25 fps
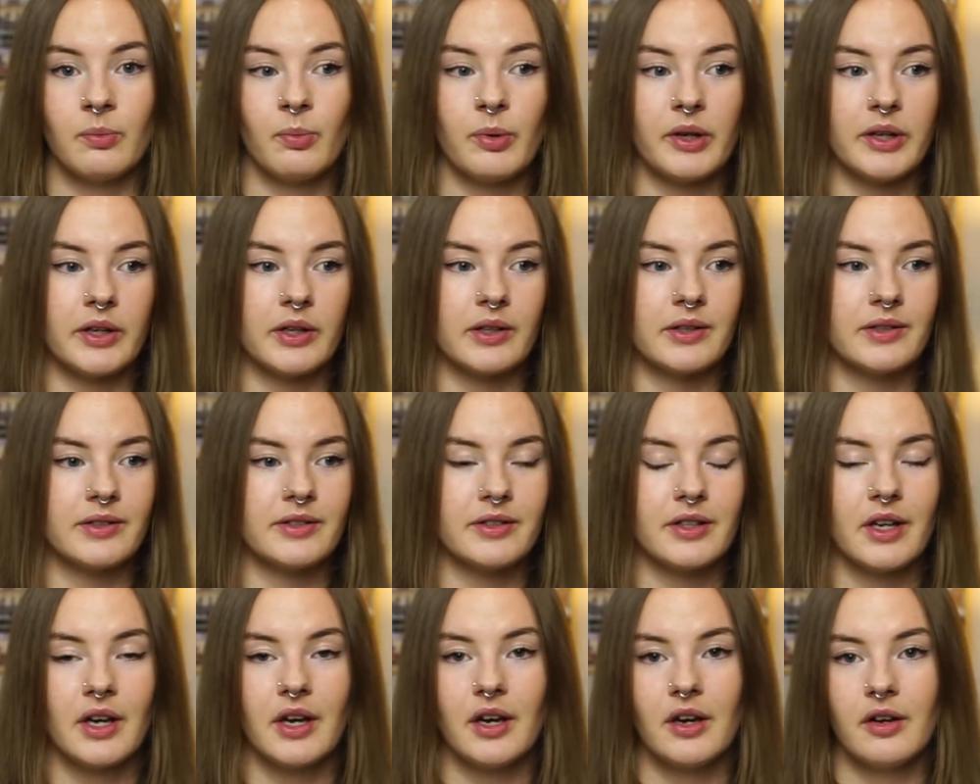
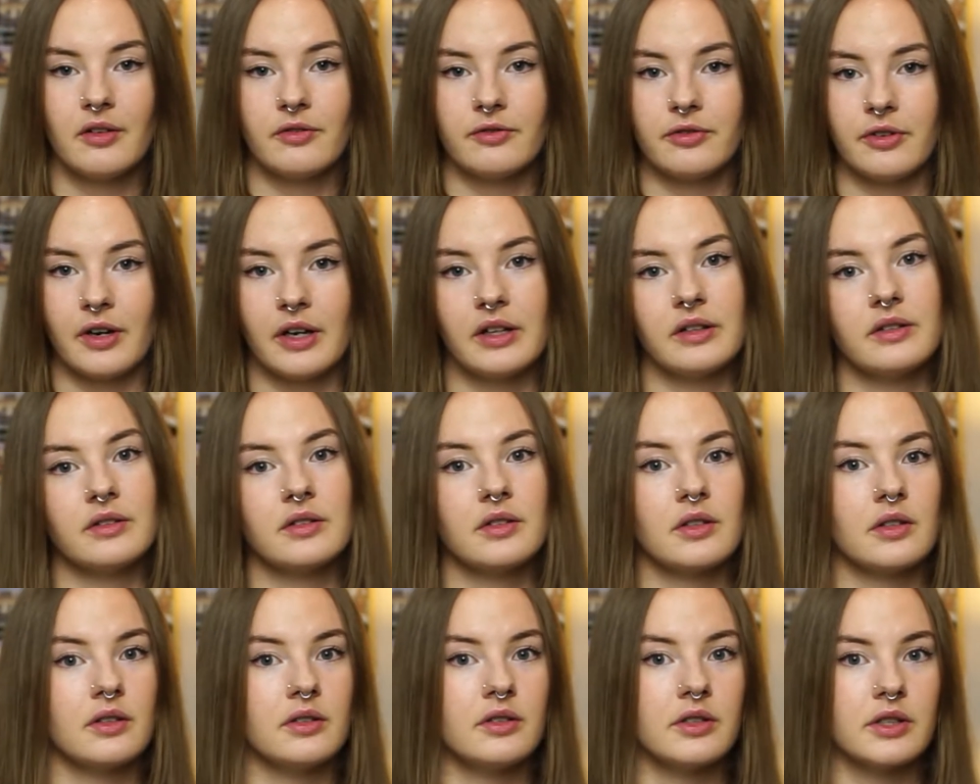because friends
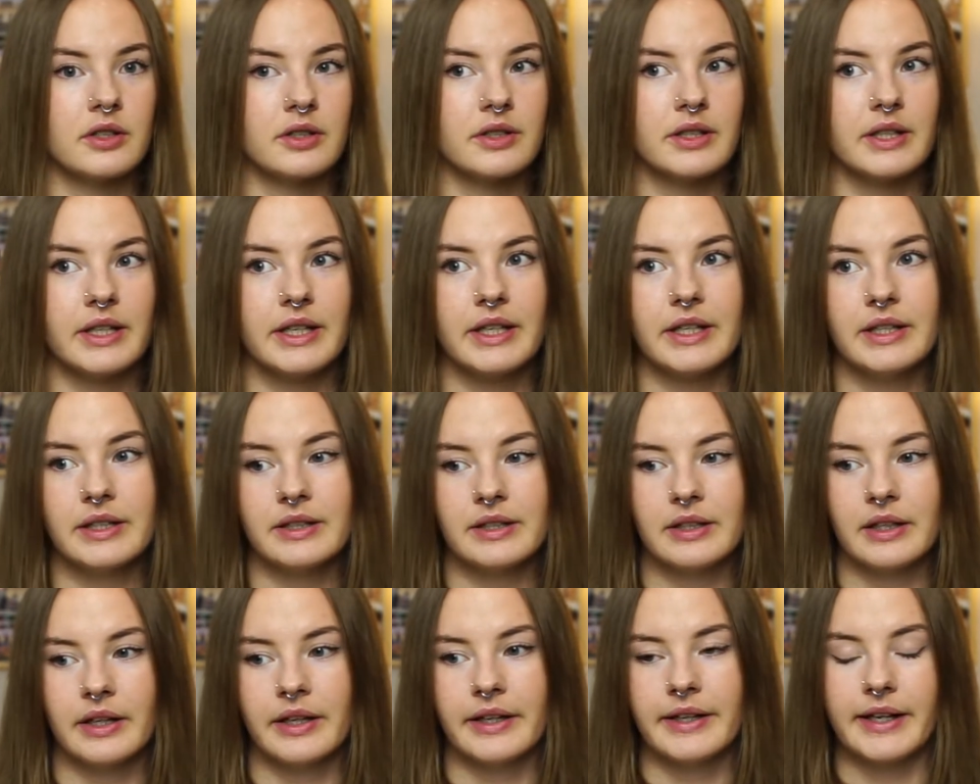could just
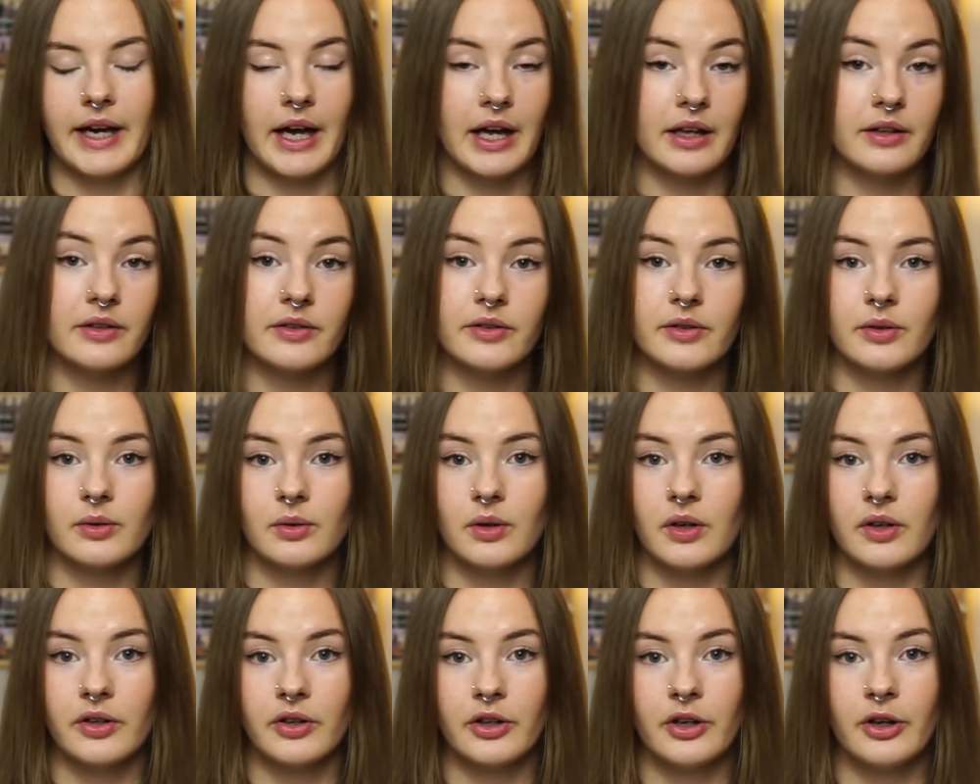easily cancel
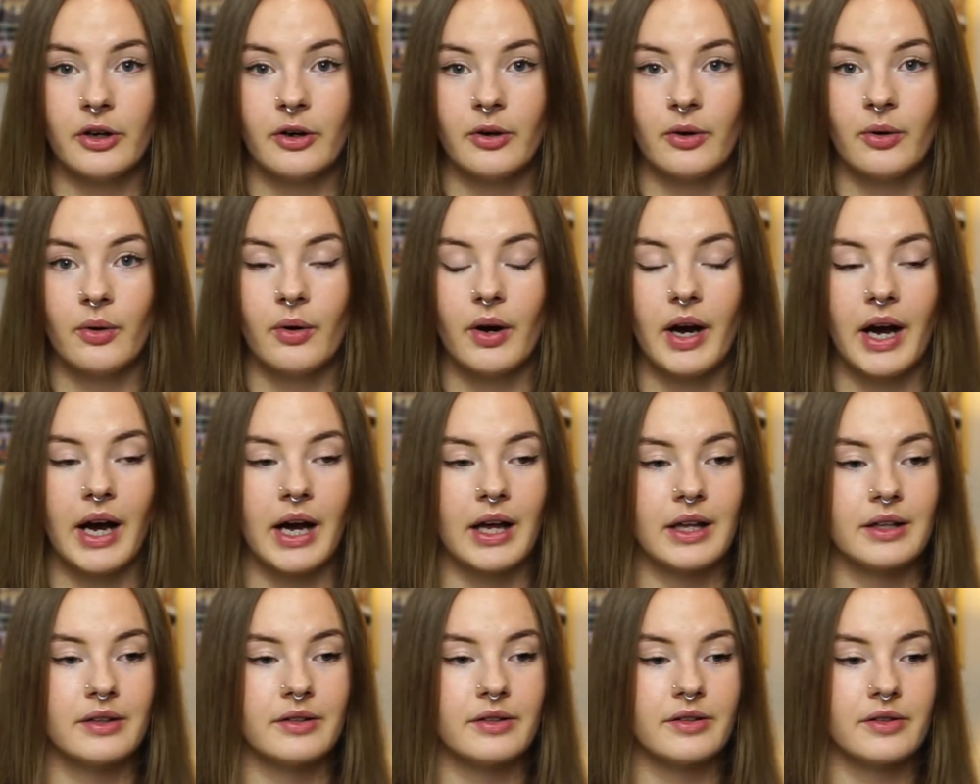on you
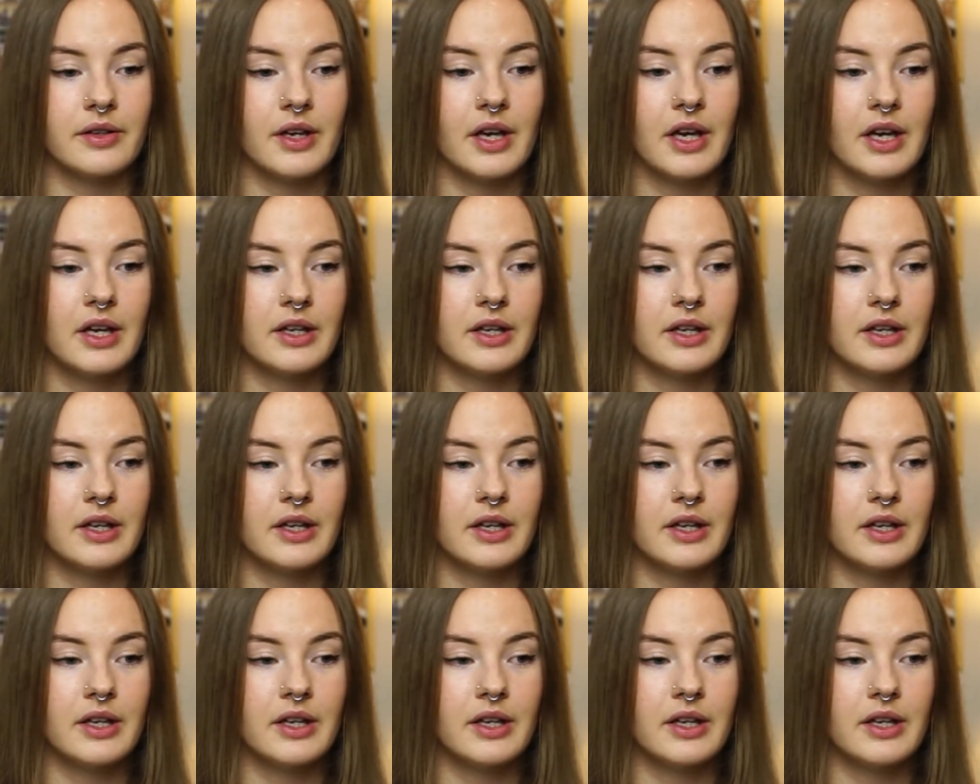and